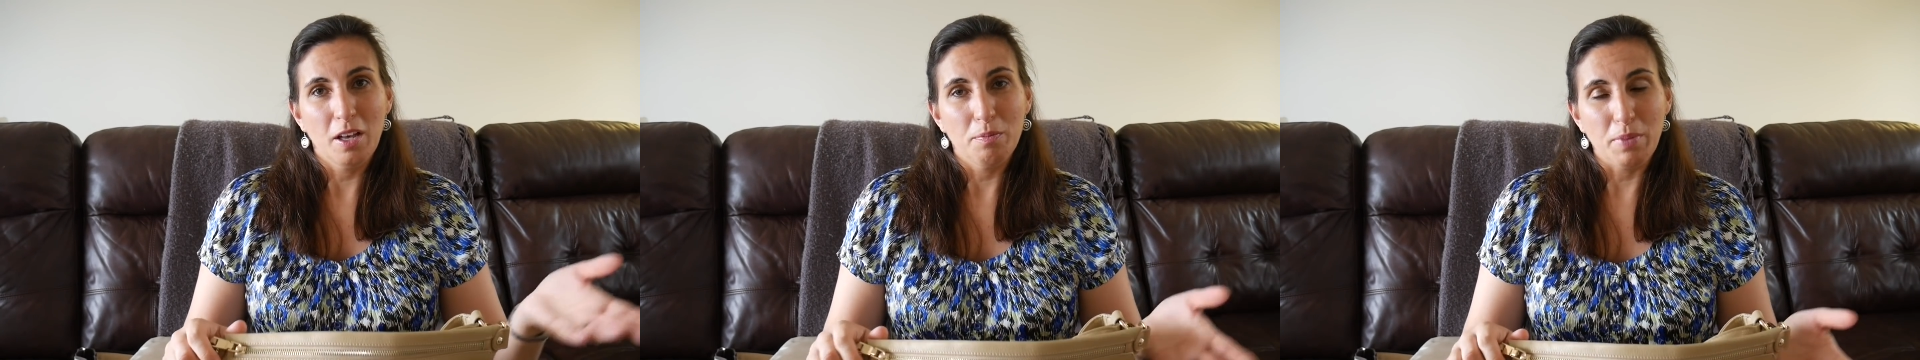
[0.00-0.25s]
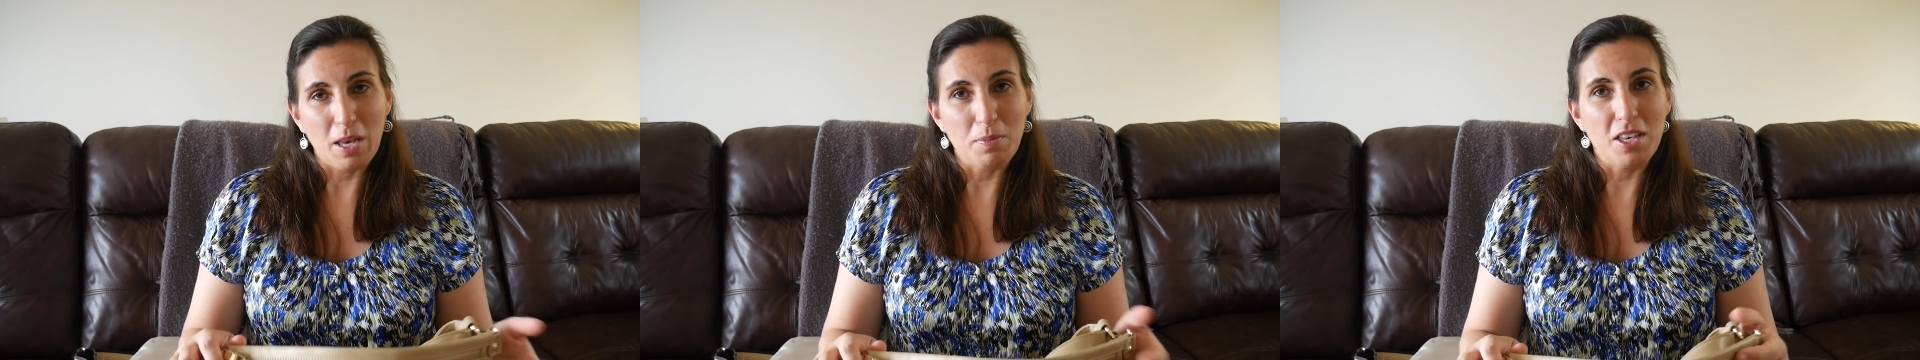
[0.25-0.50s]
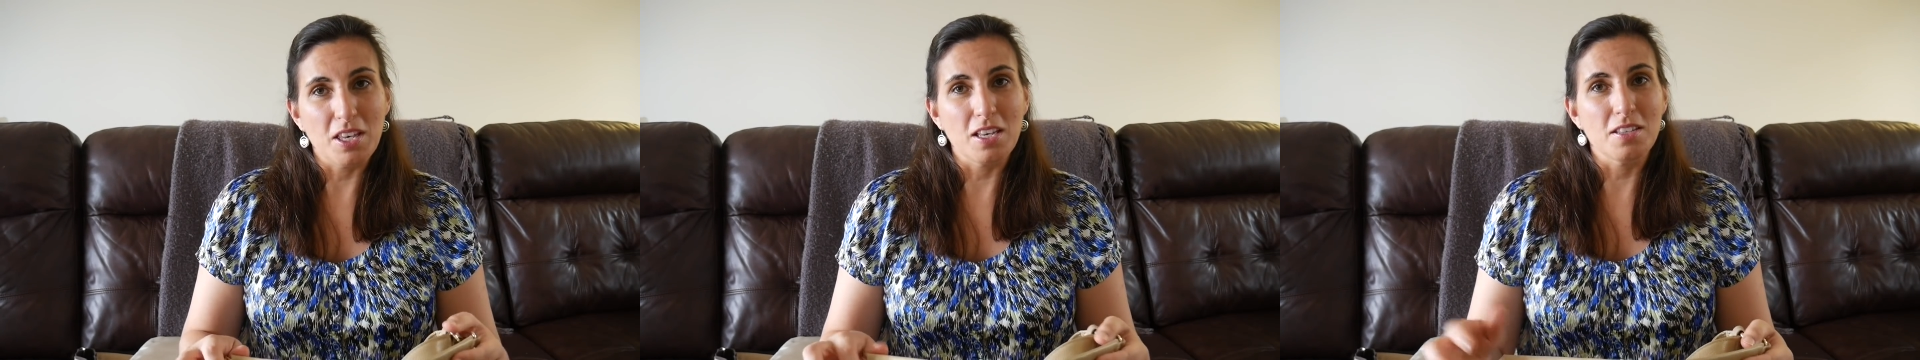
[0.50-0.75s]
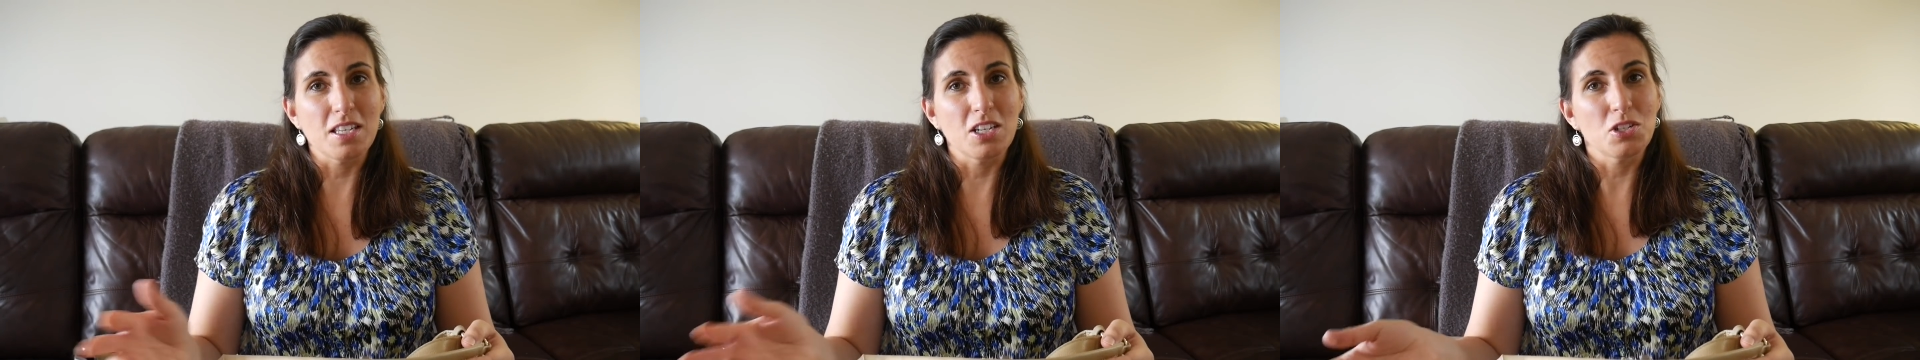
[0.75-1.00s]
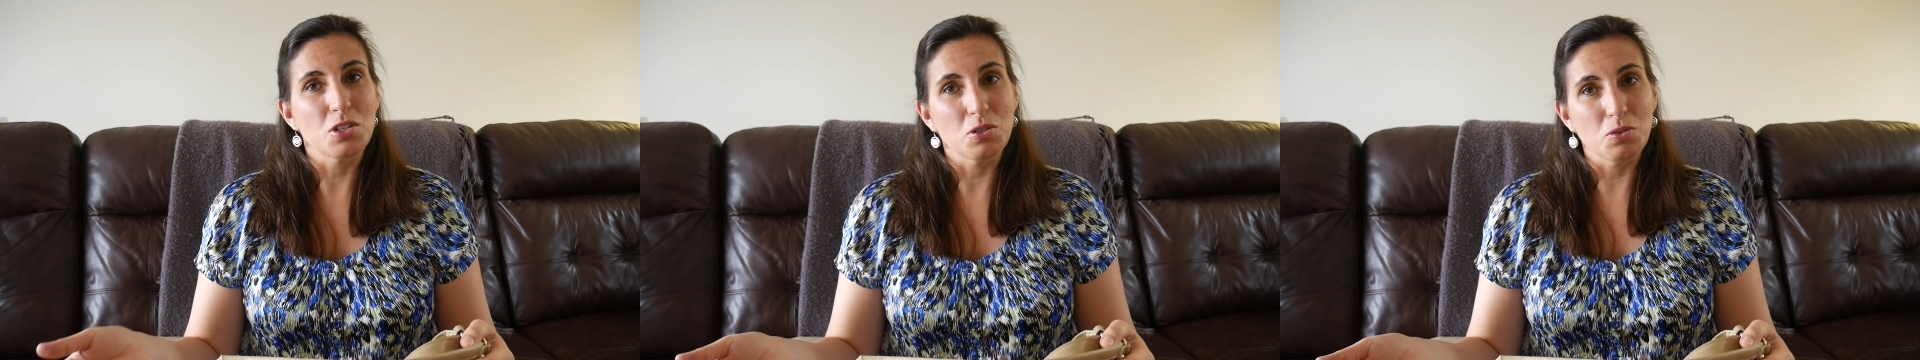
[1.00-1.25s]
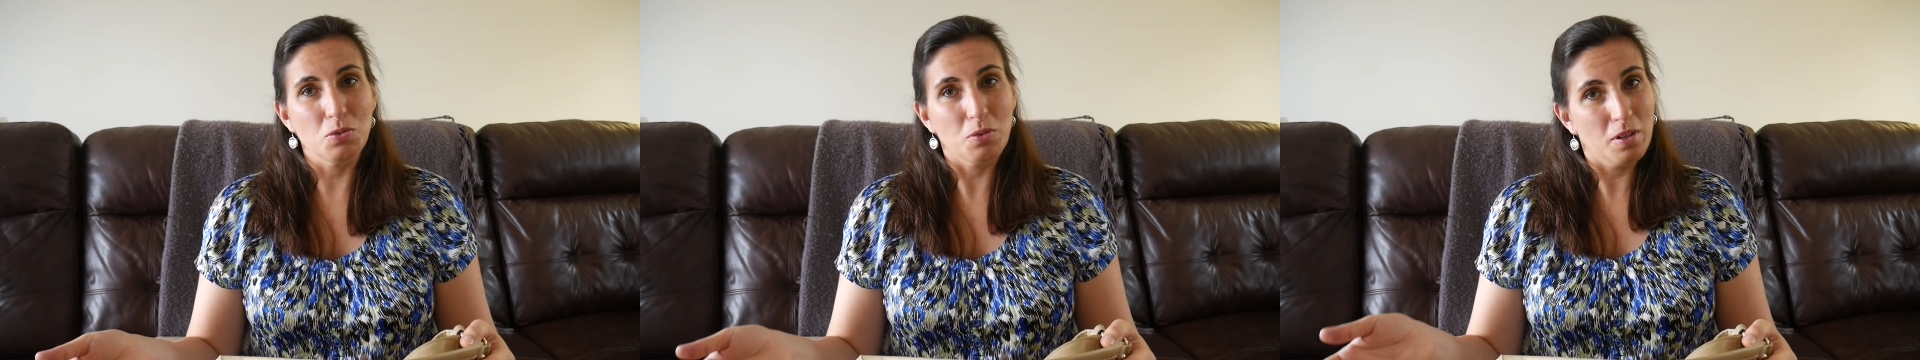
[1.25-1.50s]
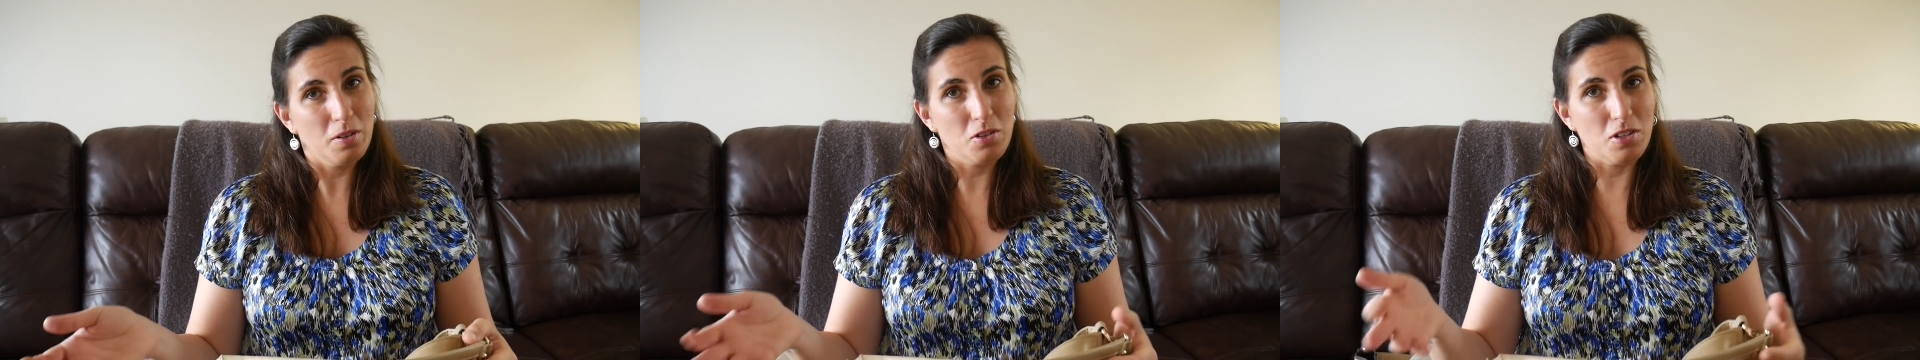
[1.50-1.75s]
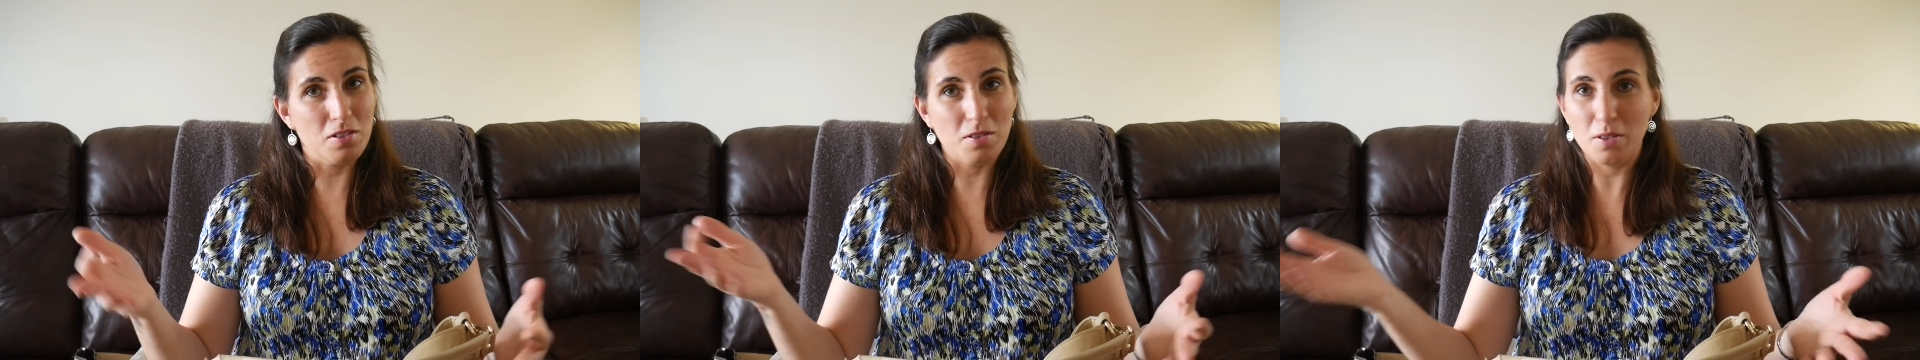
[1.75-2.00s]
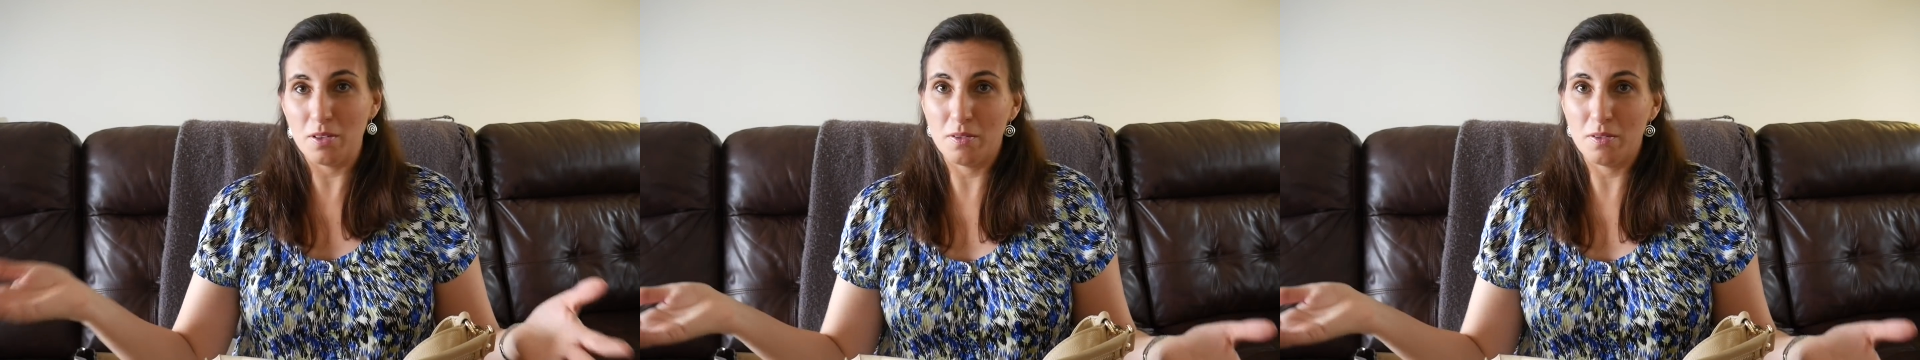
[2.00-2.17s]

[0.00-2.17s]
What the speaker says: baby years into just